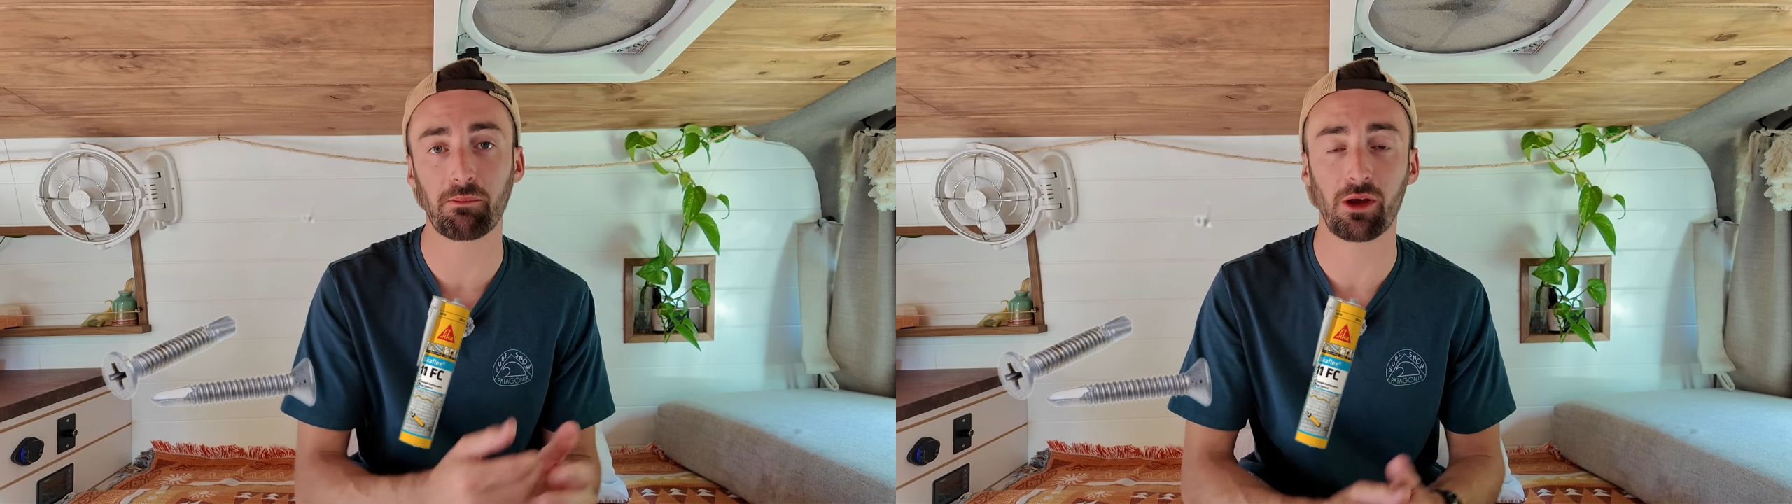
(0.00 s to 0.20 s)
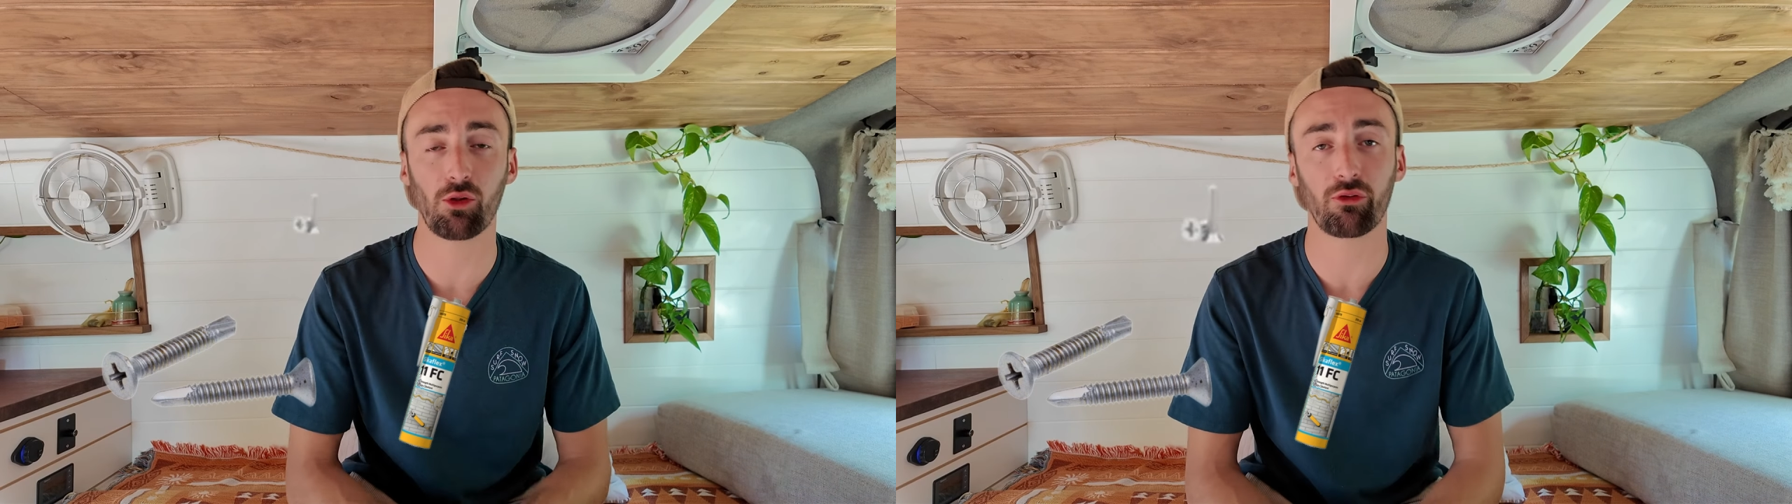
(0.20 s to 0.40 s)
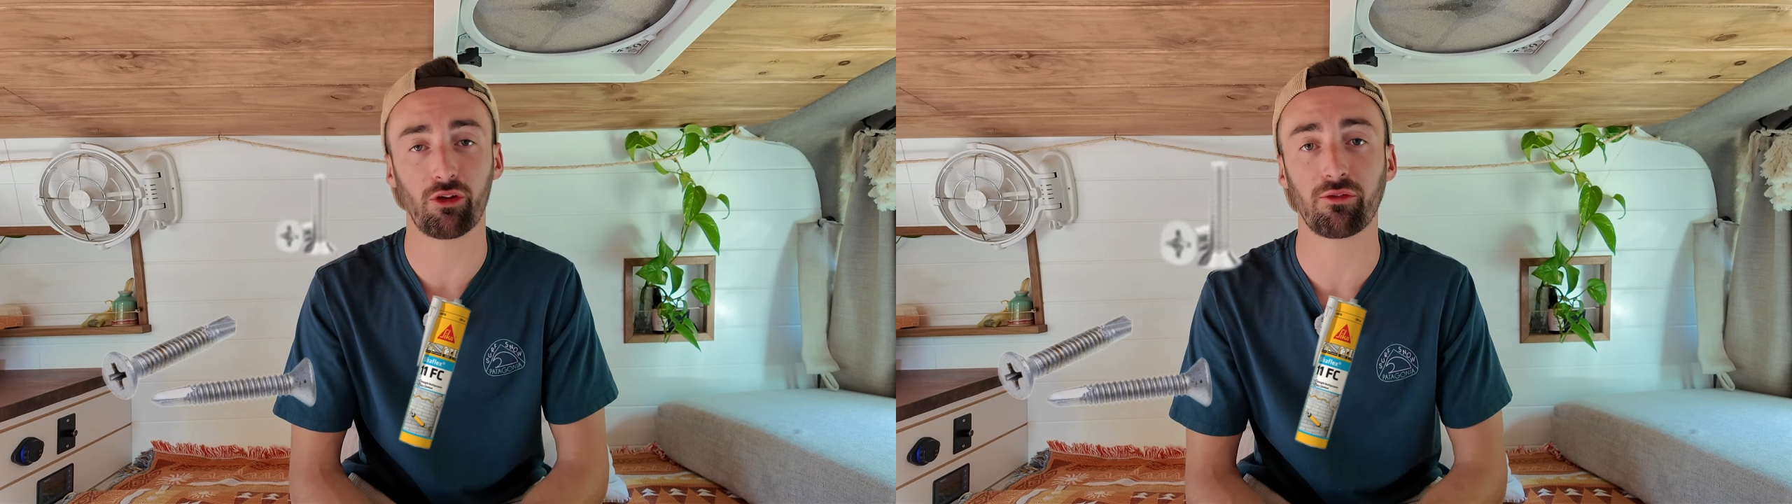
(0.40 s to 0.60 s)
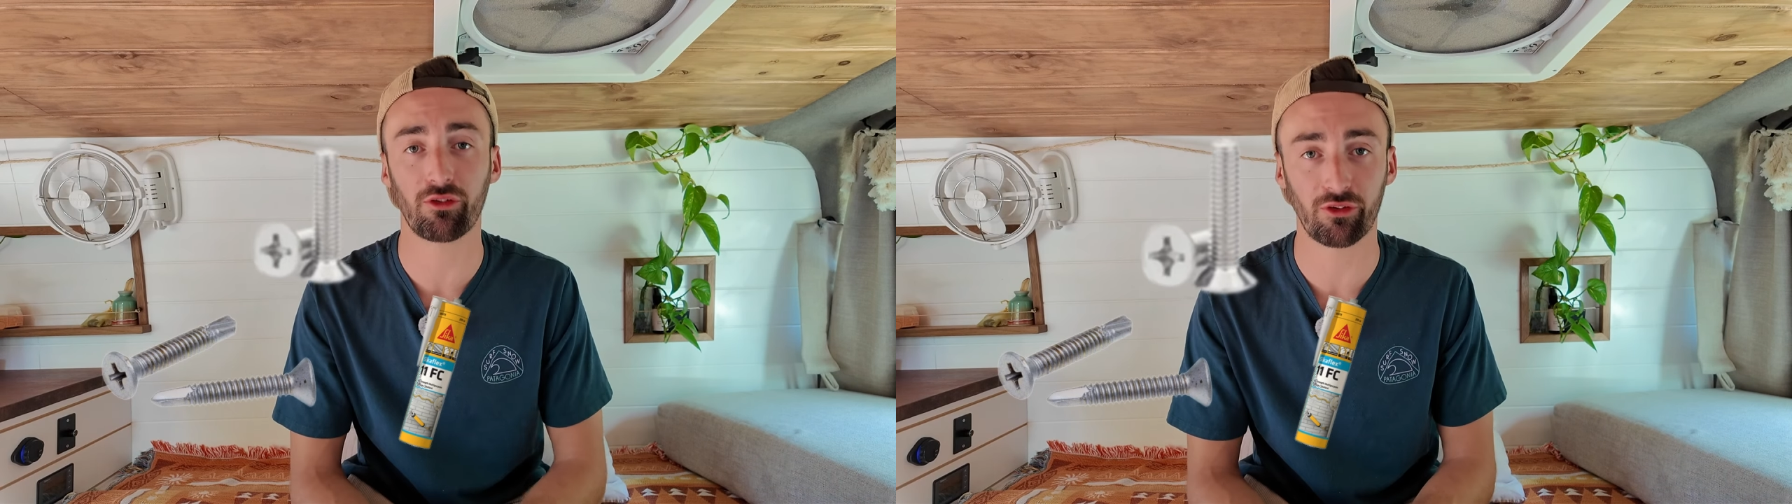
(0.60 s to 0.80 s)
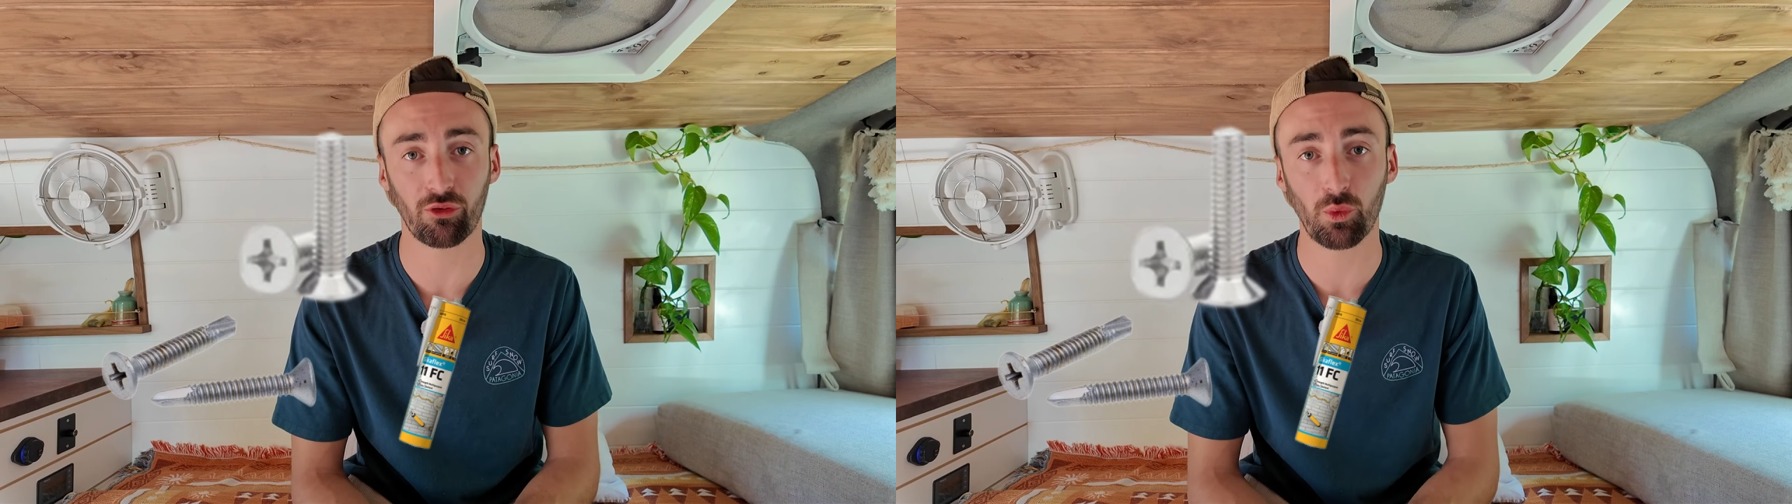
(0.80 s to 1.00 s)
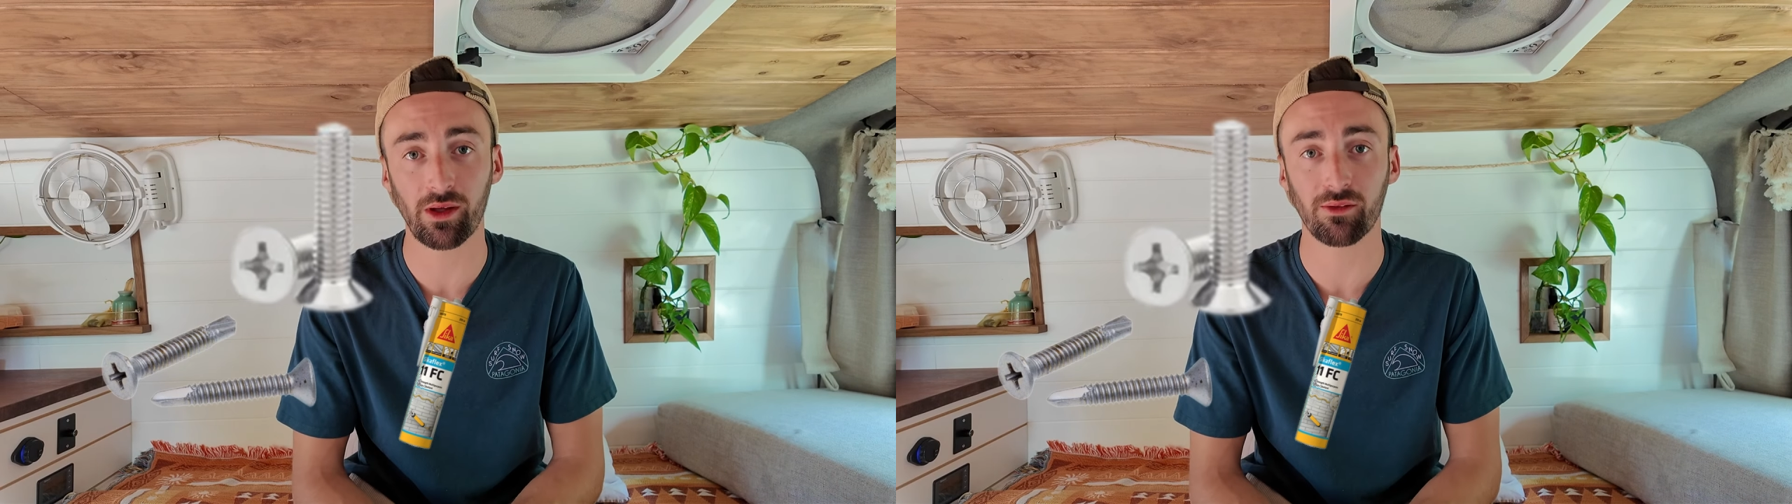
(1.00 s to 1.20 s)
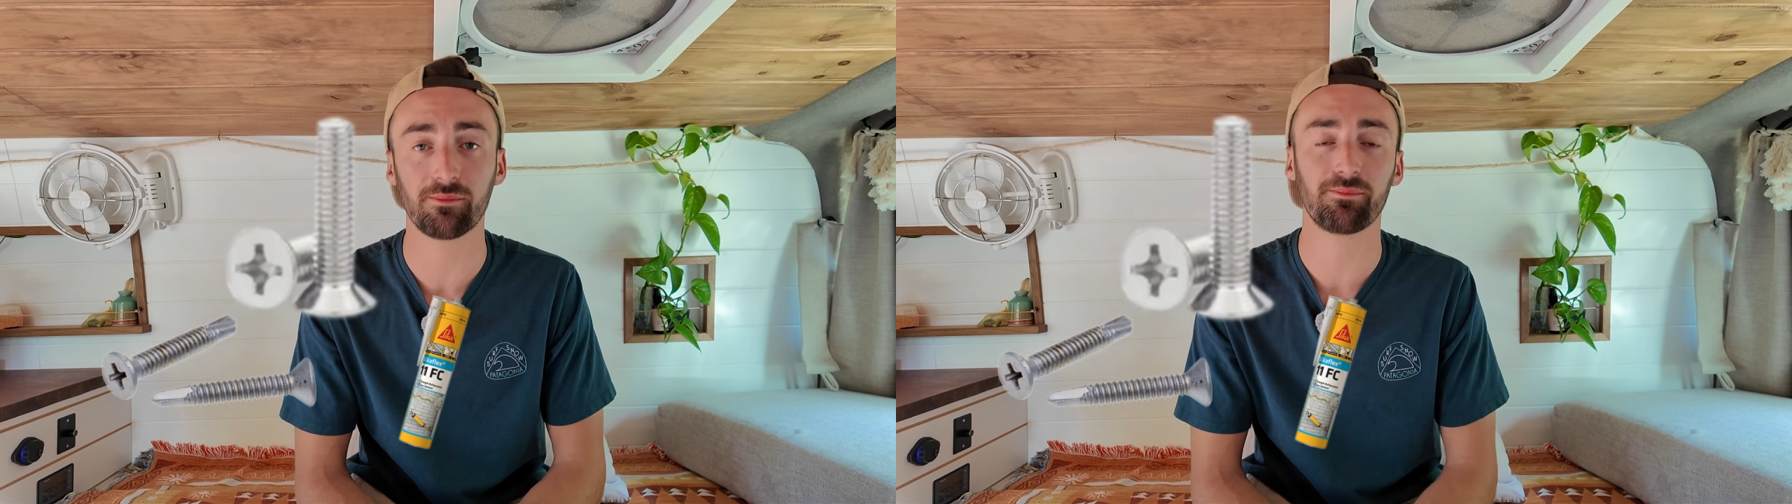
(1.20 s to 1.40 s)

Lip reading: metal surface as well.